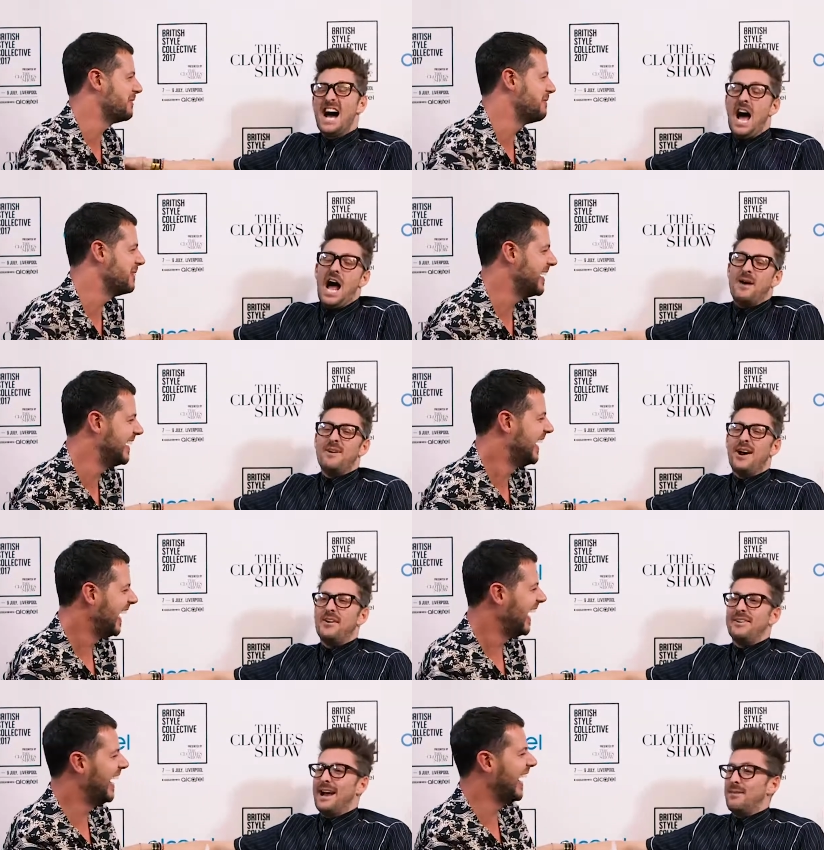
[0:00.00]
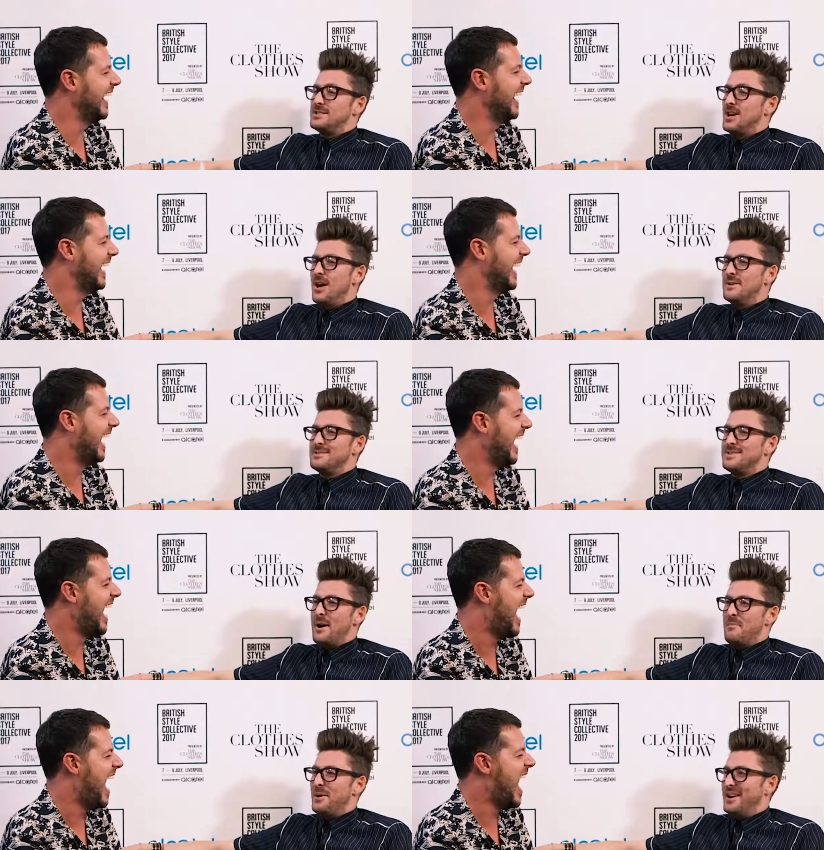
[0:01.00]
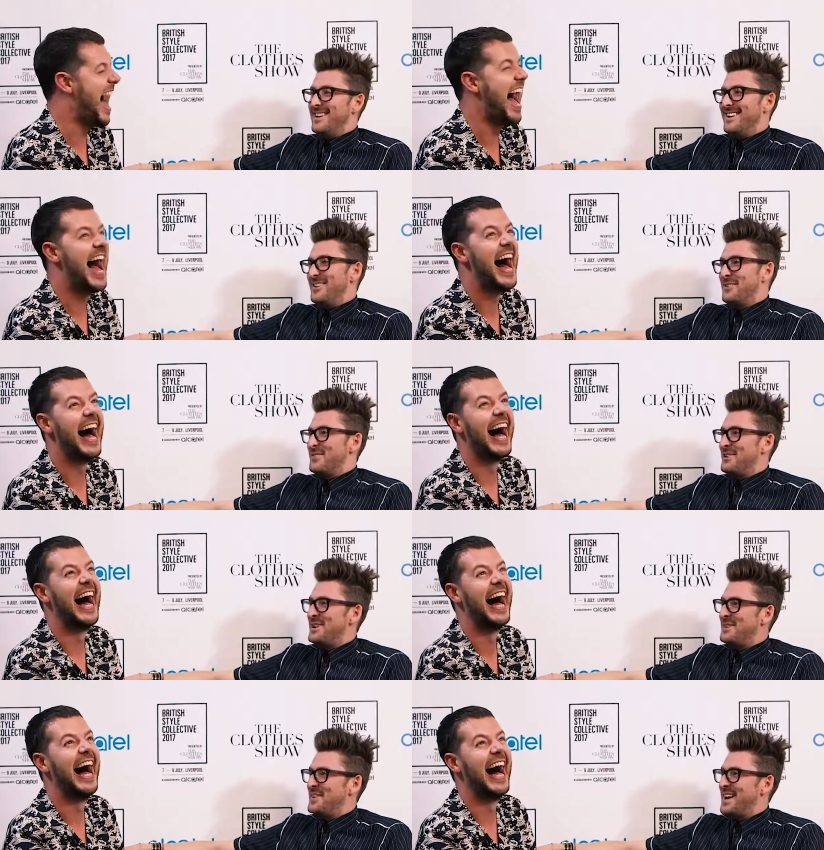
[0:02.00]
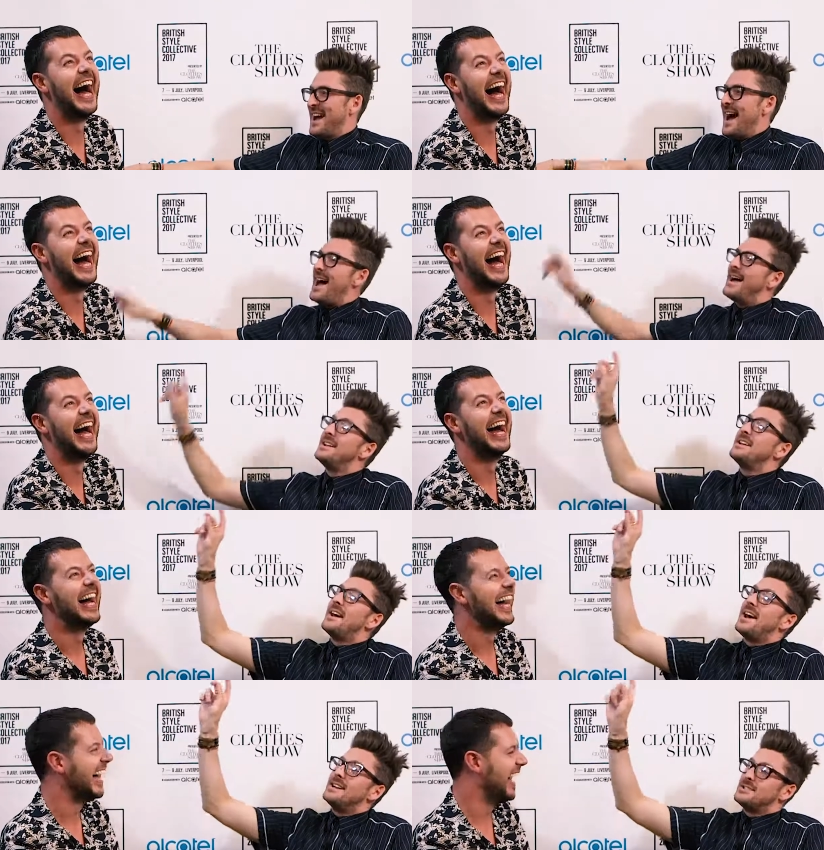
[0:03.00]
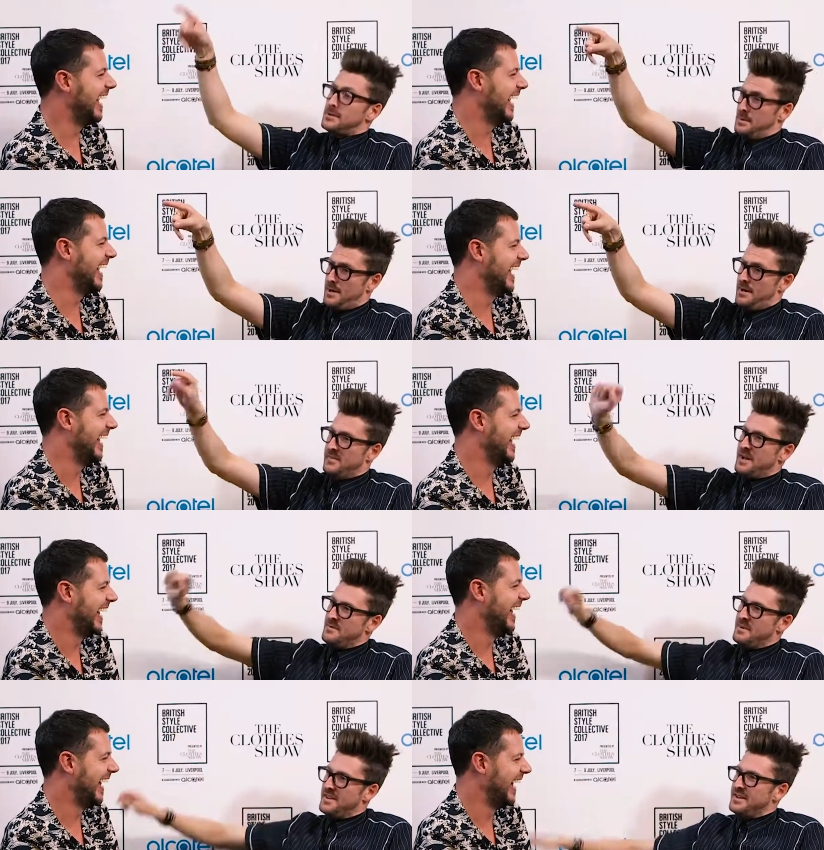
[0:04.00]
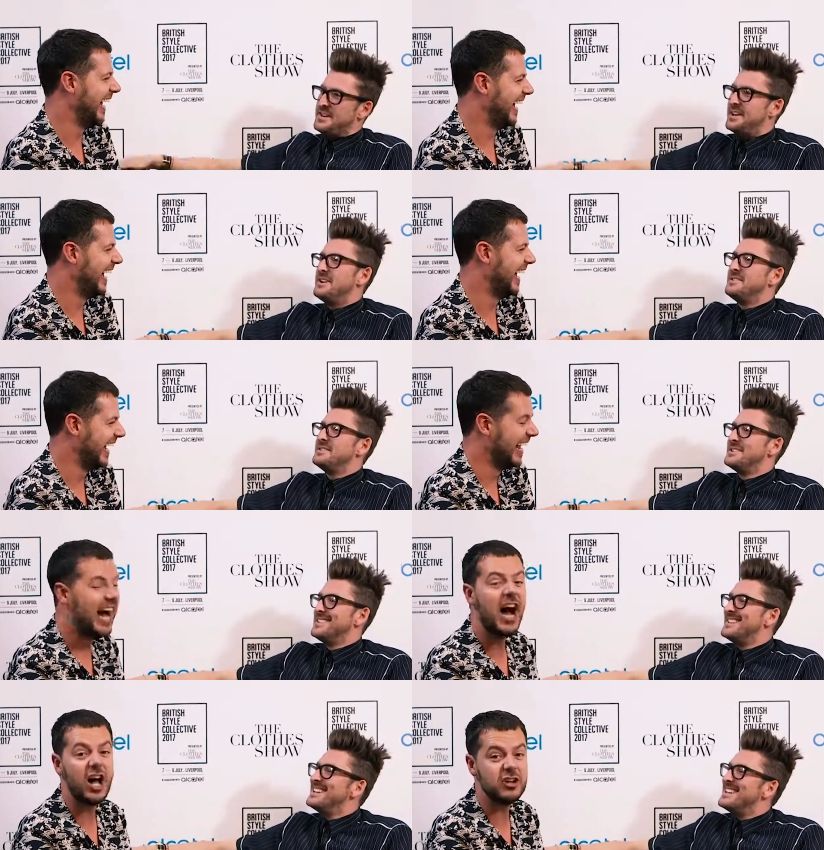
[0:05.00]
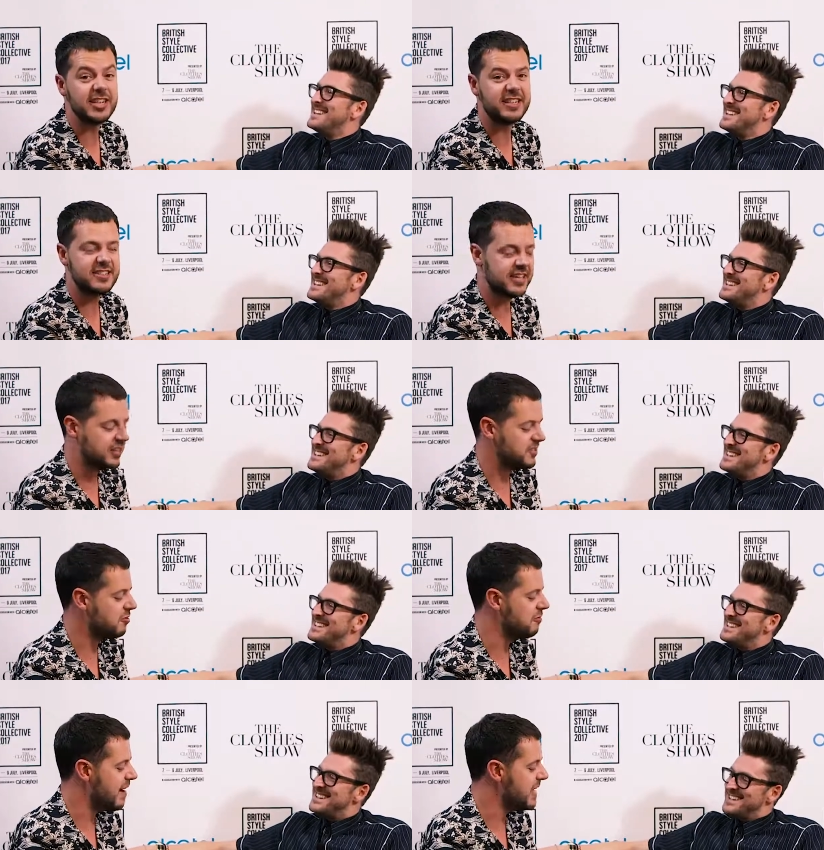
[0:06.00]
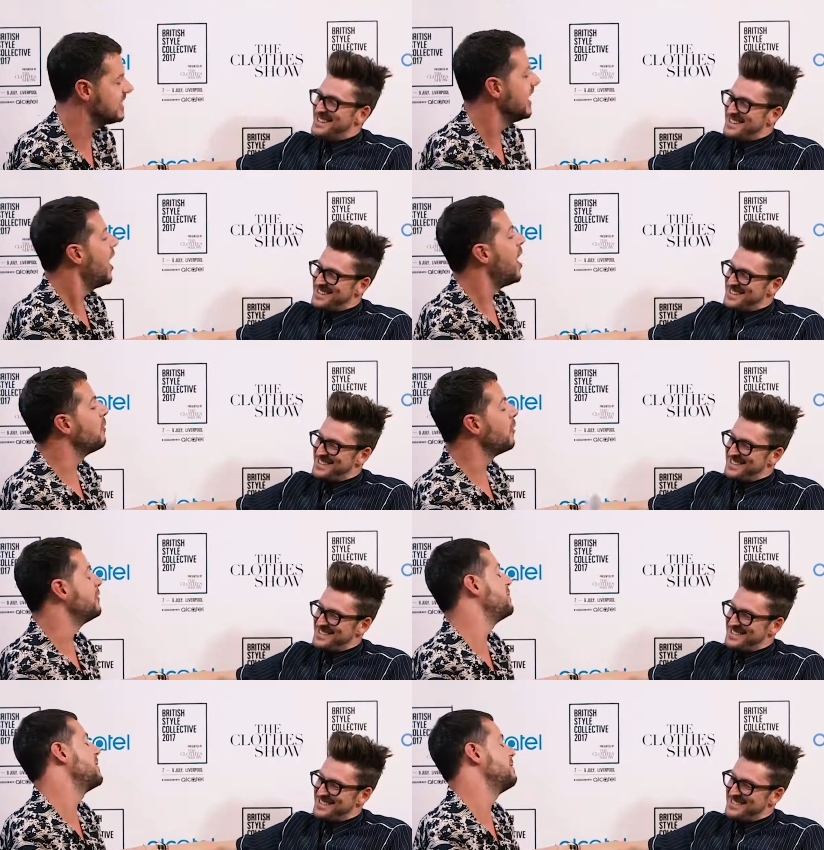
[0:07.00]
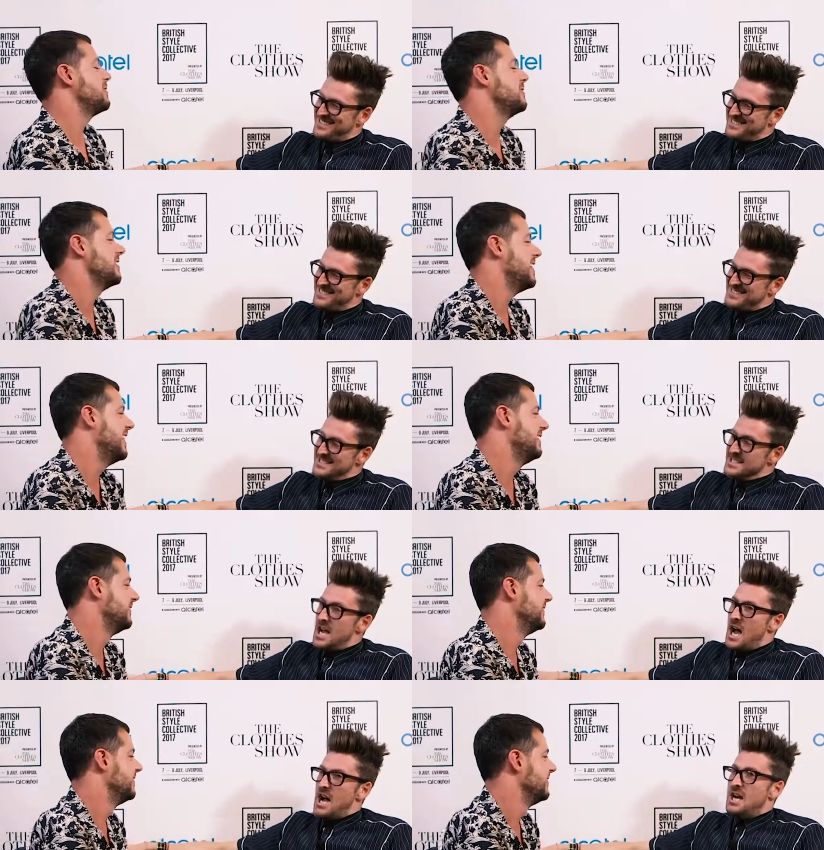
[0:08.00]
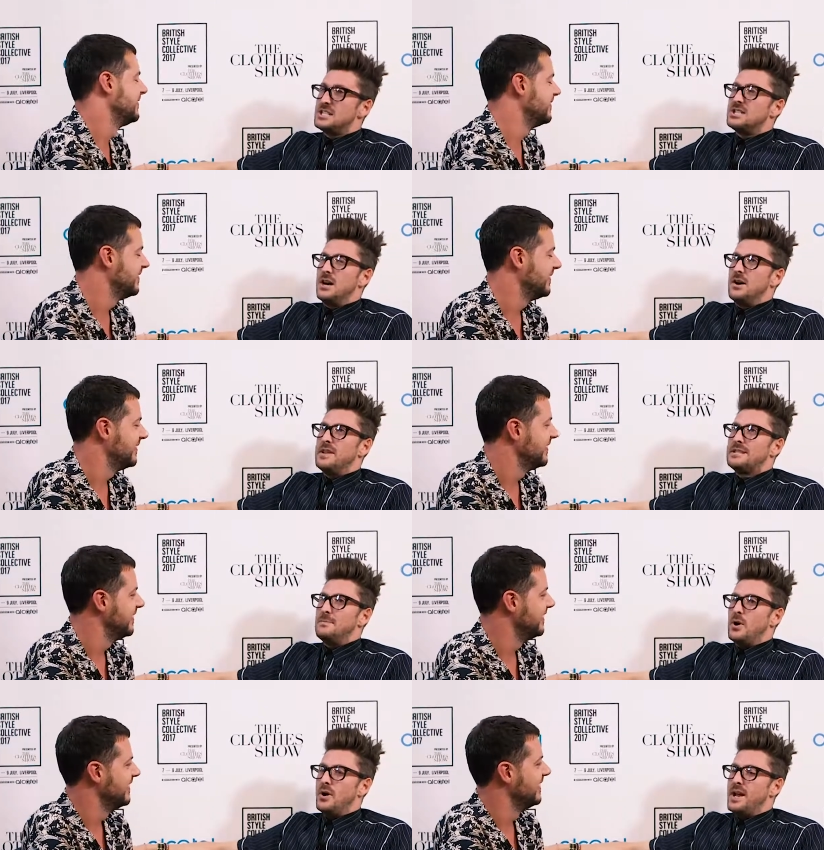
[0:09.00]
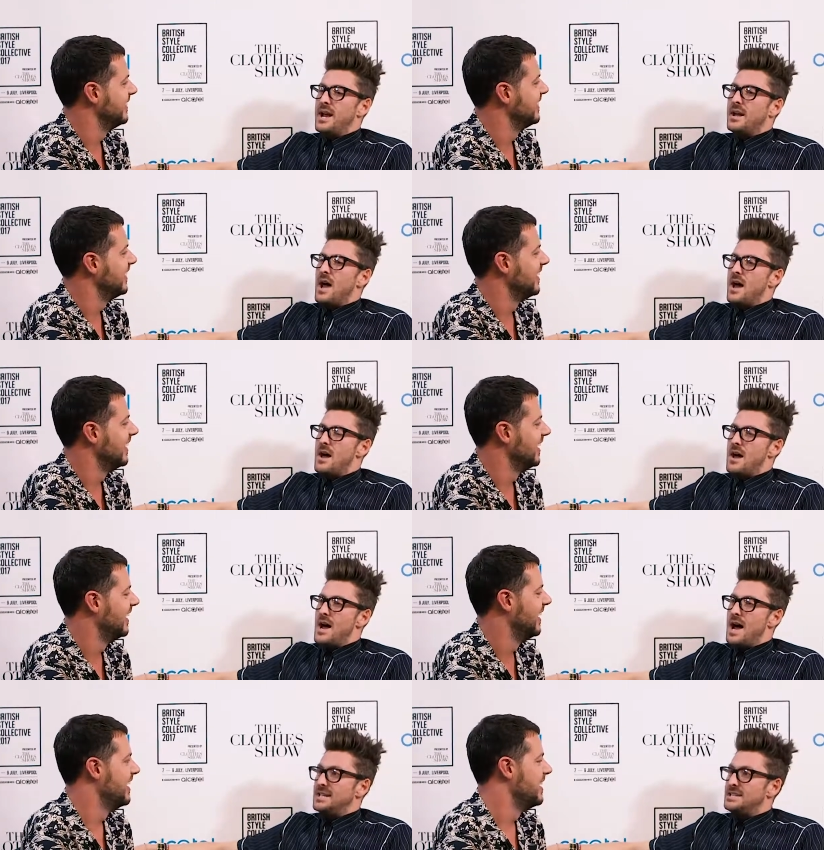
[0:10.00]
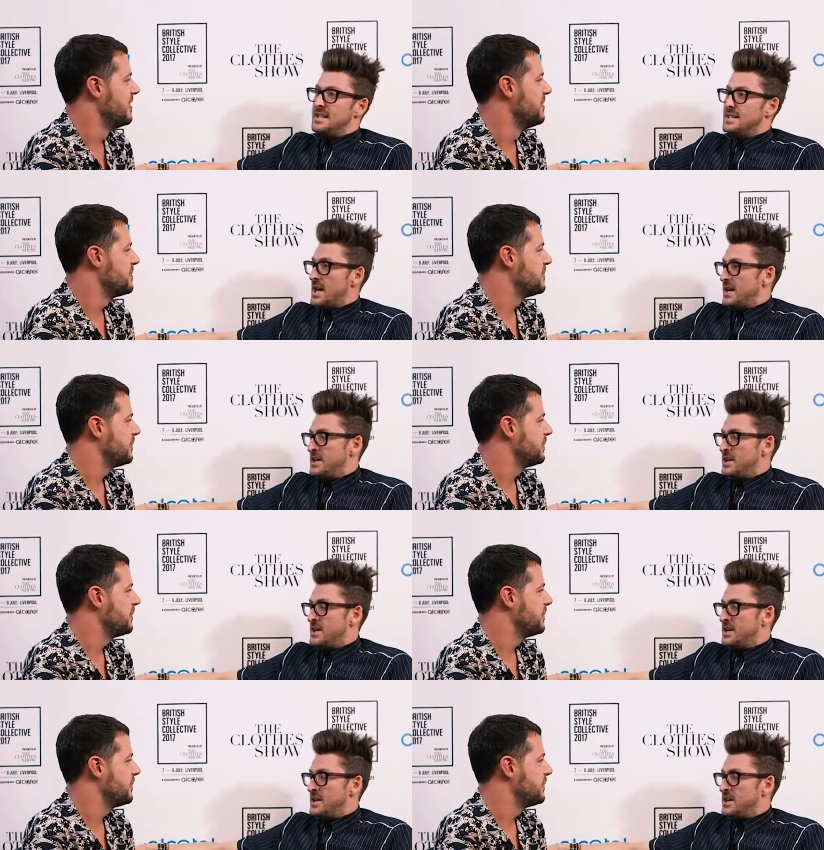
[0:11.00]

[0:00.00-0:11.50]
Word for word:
Speaker 1: for me. I'm not holding out much hope, so I'm putting in an order for a coffee and a chocolate bar off camera. Thank you.
Speaker 2: I'll take a Snickers. Great. Uh, what have you been up to today?
Speaker 1: Uh, so this morning uh, I did a